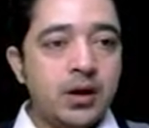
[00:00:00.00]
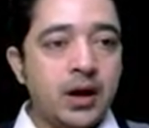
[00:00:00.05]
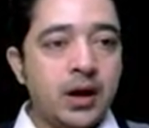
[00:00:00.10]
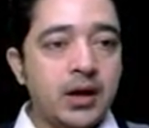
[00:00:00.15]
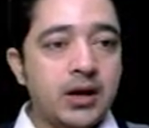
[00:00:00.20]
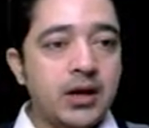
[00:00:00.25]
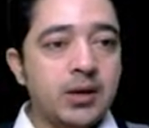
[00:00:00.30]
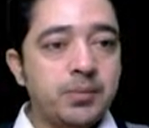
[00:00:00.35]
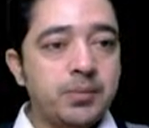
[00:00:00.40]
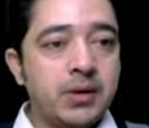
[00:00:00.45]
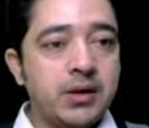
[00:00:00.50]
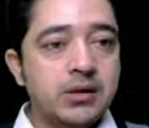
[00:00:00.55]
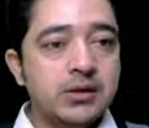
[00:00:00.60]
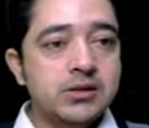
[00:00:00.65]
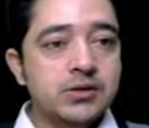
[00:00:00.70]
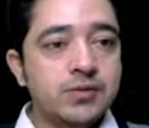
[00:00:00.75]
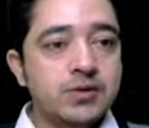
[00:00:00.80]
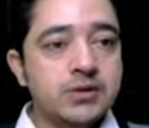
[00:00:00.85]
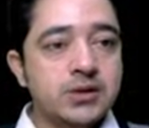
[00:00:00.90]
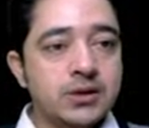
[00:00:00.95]
any bills
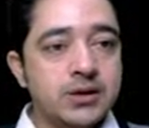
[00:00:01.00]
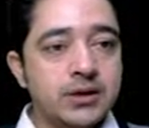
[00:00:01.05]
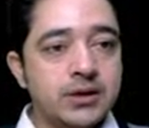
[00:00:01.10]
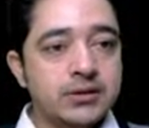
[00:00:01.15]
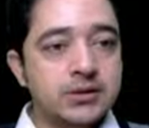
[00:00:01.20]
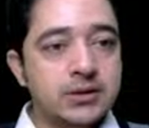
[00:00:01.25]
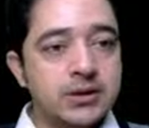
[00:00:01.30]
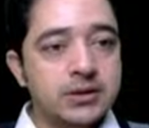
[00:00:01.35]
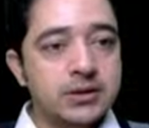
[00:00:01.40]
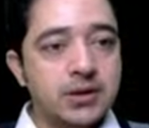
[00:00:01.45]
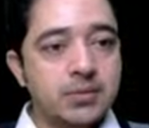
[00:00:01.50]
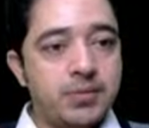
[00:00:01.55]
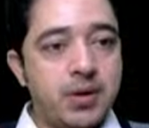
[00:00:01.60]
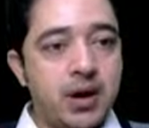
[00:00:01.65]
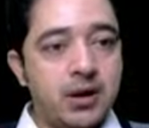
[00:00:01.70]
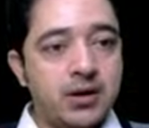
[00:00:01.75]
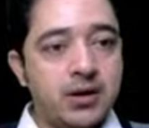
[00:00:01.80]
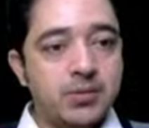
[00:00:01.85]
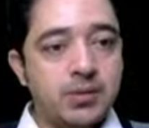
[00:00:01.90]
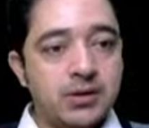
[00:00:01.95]
which is in the
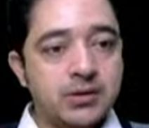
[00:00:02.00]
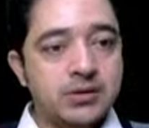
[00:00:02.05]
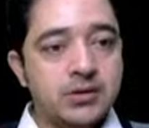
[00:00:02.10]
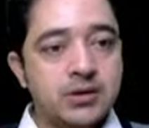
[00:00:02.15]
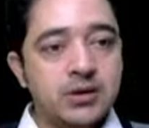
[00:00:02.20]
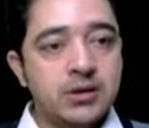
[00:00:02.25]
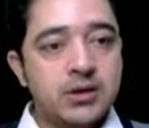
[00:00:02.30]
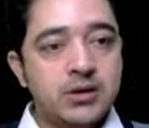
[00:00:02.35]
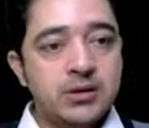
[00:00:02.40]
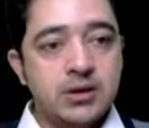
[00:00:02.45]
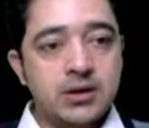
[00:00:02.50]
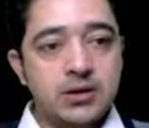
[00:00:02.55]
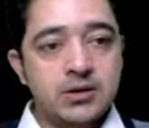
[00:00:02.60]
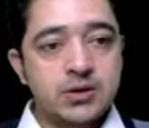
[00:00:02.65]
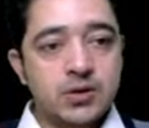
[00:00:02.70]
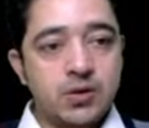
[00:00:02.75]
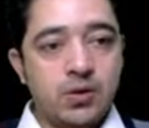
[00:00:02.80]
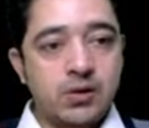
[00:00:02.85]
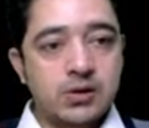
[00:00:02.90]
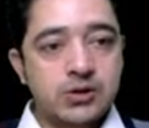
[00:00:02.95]
parliament, that is
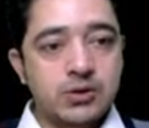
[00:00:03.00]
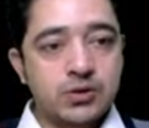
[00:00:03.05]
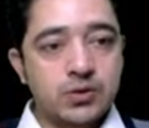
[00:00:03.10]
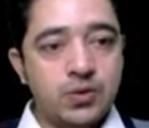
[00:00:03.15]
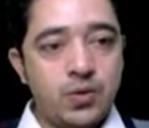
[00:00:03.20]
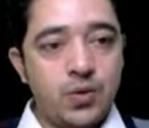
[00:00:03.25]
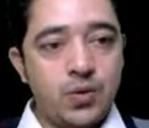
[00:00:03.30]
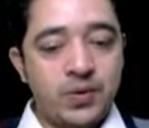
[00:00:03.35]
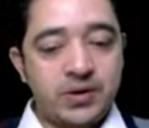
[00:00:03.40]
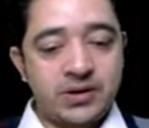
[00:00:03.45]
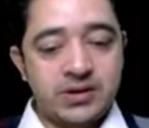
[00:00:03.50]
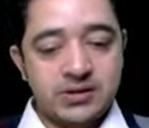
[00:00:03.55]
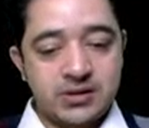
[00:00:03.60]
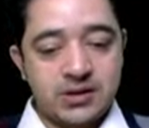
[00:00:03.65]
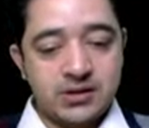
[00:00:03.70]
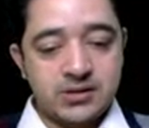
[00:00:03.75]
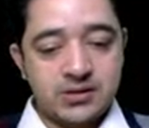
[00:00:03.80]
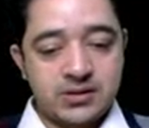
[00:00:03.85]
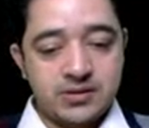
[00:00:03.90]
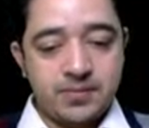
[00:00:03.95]
also we
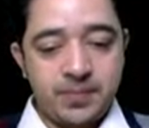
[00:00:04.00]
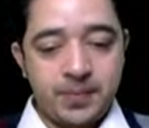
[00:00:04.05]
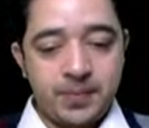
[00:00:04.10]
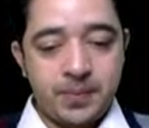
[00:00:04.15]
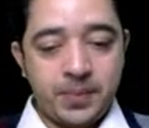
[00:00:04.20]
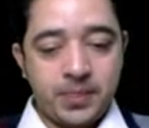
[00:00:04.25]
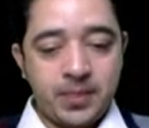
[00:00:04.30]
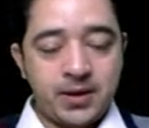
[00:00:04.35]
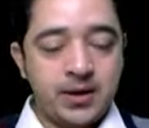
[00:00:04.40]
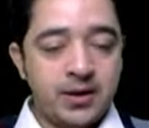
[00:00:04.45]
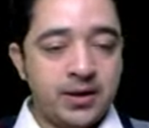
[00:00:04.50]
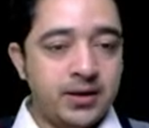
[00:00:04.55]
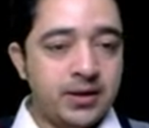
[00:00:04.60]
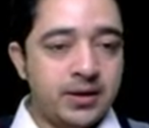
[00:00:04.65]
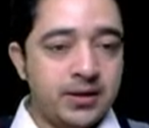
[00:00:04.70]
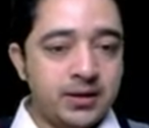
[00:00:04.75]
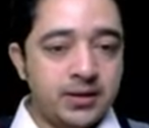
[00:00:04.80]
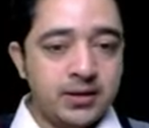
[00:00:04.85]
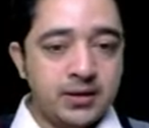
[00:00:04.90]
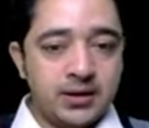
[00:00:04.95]
discuss.
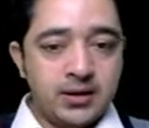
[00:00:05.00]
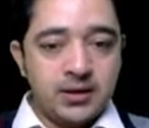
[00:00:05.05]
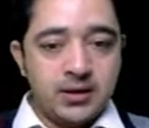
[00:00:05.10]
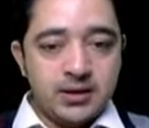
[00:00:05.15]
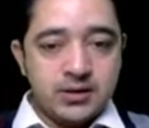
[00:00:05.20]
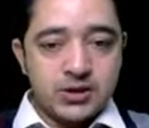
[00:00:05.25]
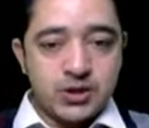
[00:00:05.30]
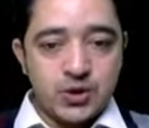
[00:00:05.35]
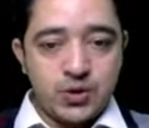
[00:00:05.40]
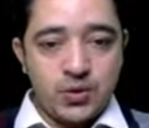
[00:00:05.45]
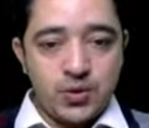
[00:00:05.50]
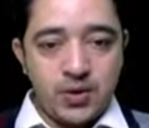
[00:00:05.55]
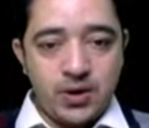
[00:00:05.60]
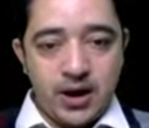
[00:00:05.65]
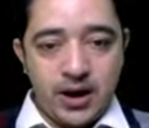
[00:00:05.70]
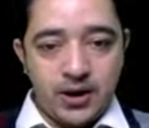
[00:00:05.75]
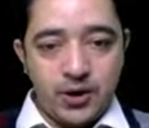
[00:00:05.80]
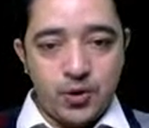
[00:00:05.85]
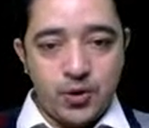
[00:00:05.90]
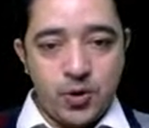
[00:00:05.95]
So
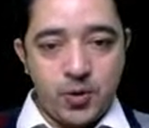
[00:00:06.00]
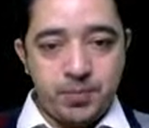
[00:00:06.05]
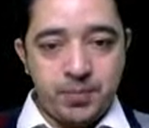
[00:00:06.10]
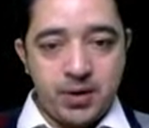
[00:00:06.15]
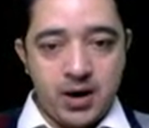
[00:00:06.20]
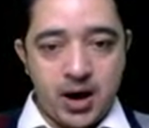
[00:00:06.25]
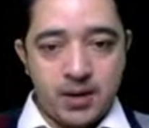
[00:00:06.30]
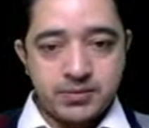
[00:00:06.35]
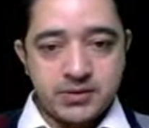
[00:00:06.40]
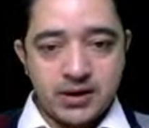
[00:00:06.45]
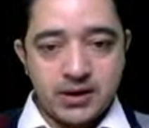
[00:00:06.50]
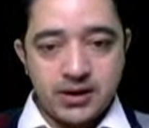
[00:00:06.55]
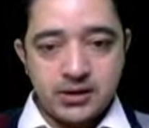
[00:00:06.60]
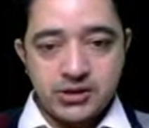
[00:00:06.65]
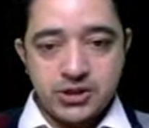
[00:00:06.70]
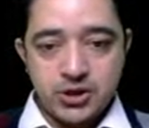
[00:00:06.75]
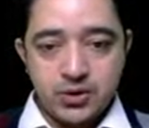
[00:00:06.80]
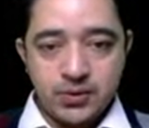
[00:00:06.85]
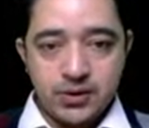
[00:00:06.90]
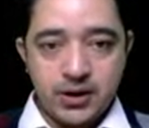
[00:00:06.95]
I hope aap sare
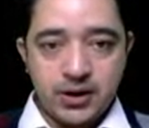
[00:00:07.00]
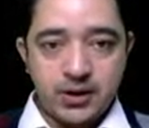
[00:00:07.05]
achhe honge.